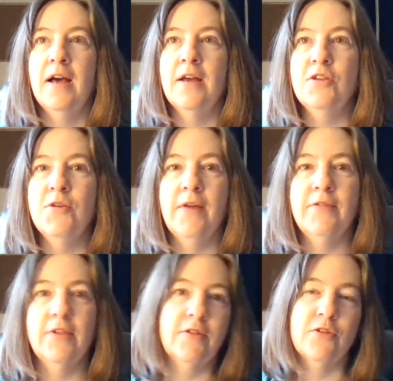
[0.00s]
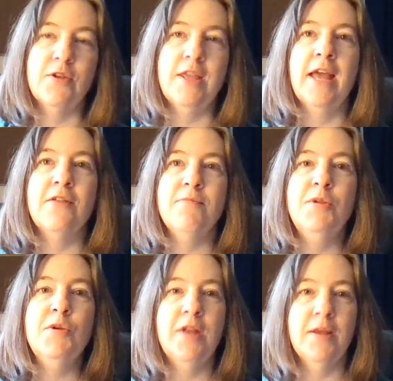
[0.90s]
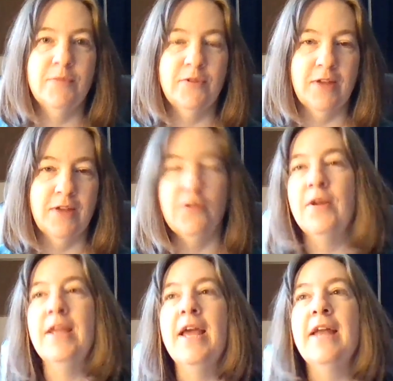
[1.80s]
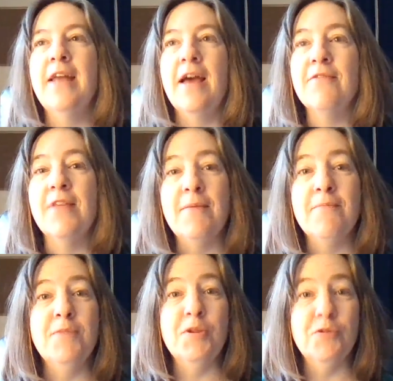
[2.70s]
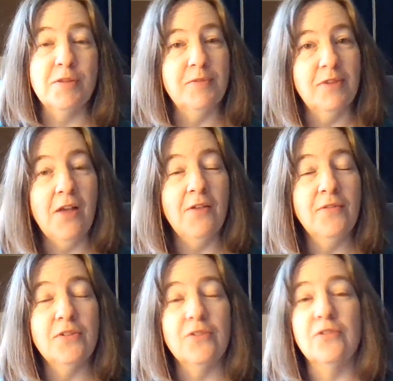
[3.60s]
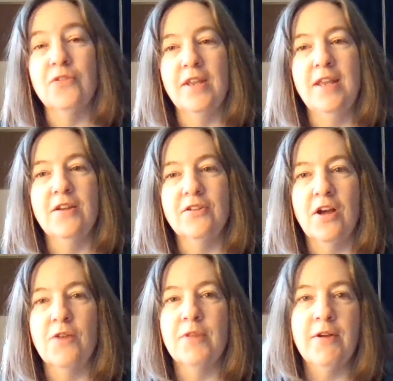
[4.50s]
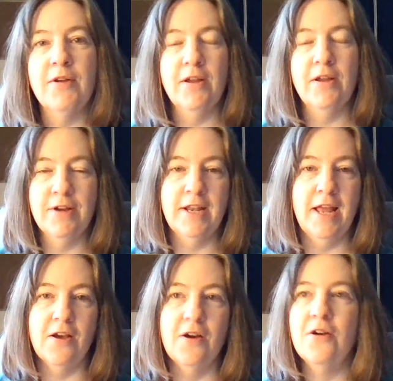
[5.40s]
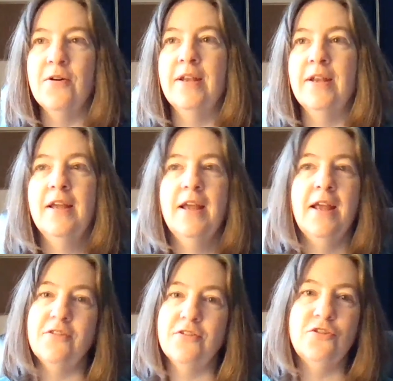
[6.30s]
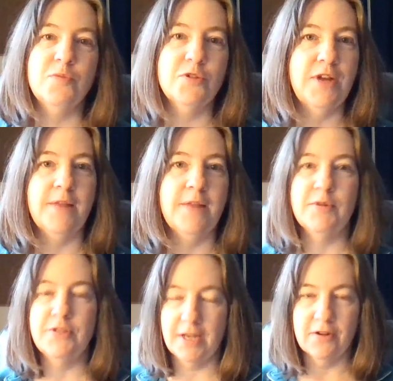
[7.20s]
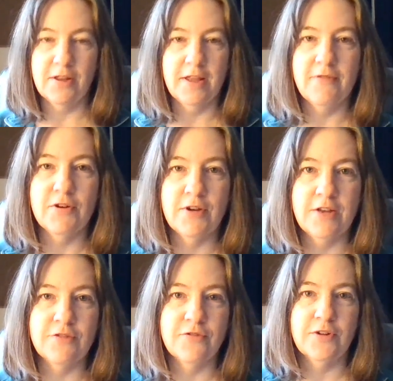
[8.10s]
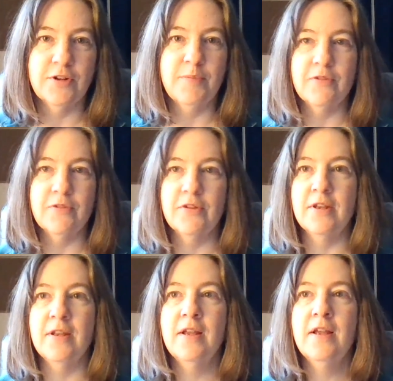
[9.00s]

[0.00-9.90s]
you have to so he had to mute himself. No, he had to have them mute themselves so that he could talk without hearing an echo. And it's just super draining, particularly if you're an introverted person,